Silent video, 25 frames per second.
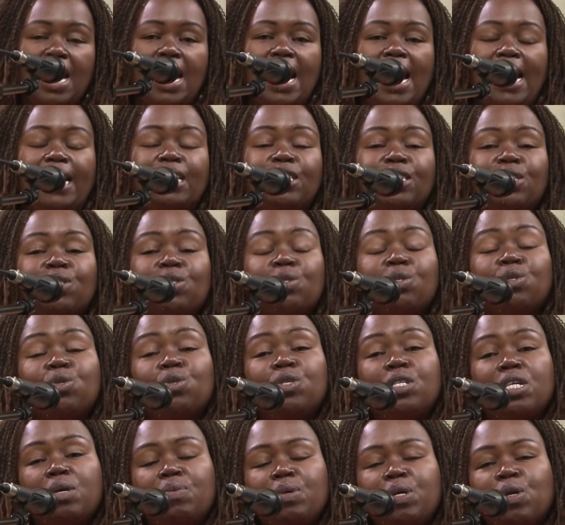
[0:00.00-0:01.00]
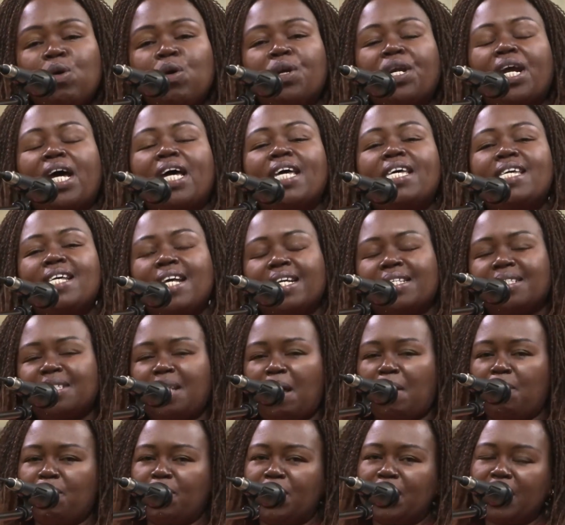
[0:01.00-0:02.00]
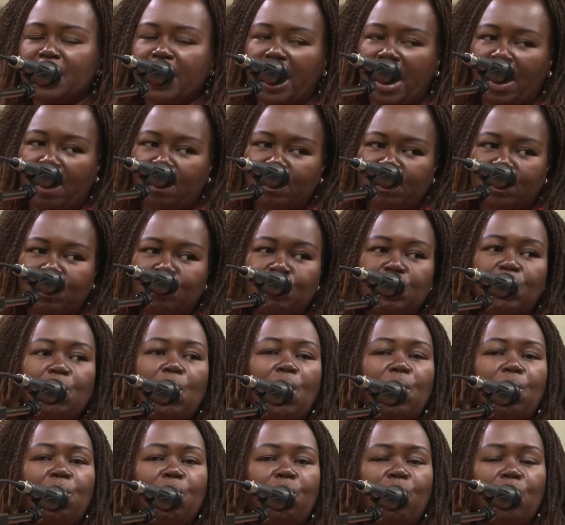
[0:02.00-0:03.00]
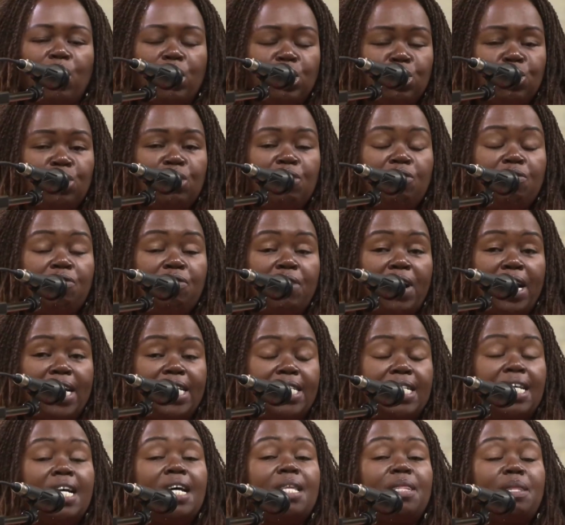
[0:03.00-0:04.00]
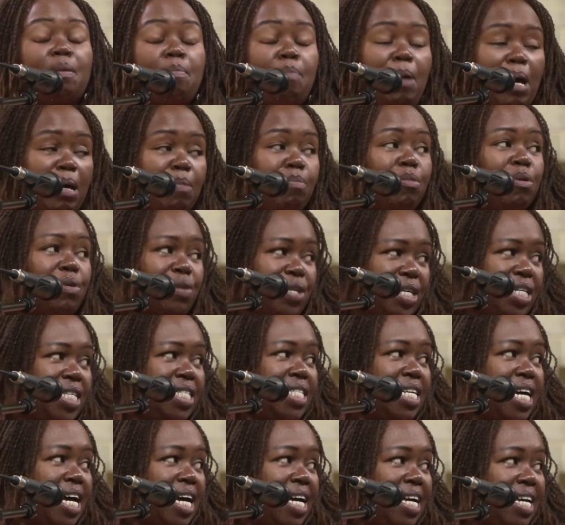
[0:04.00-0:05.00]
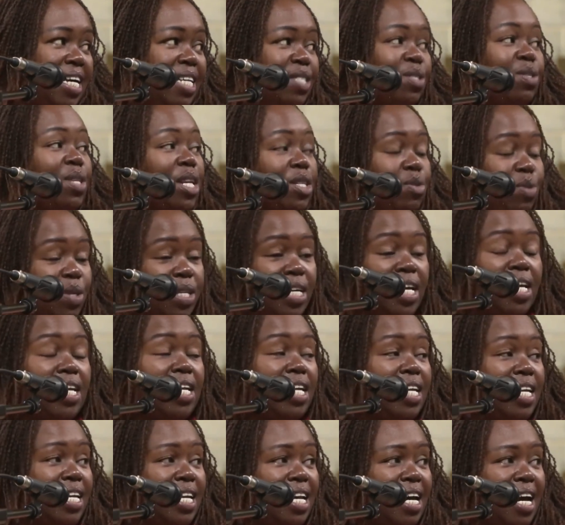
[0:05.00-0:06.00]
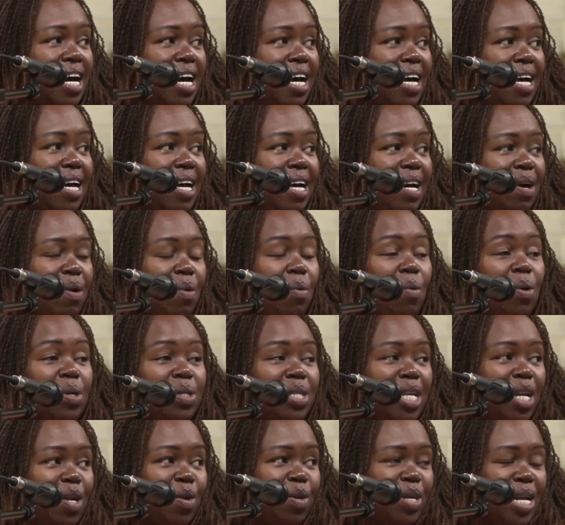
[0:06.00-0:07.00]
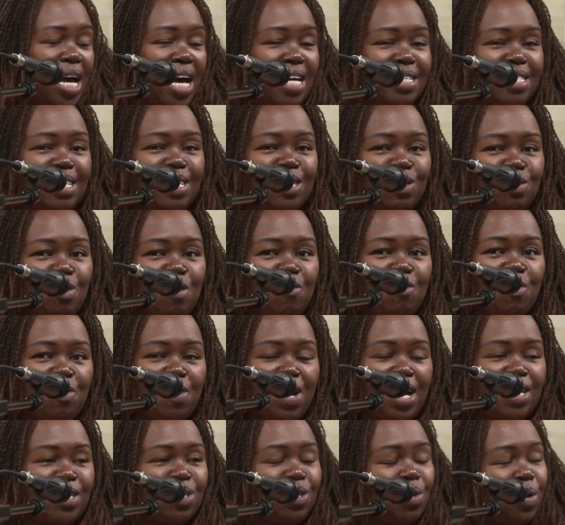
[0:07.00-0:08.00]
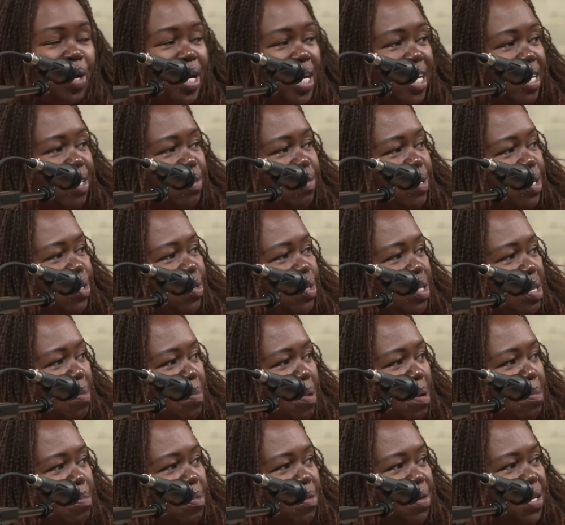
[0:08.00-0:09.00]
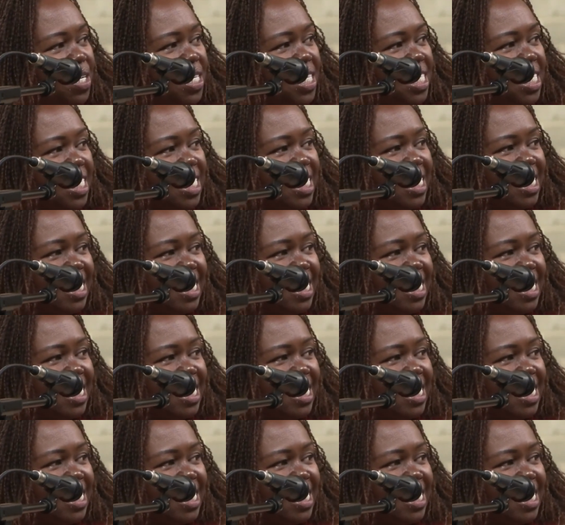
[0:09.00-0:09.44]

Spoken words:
And so today we're going to hear something else. We want to invite the Bible reader so that we can hear what the Lord has in store for us. Noel, who is doing the Bible reading?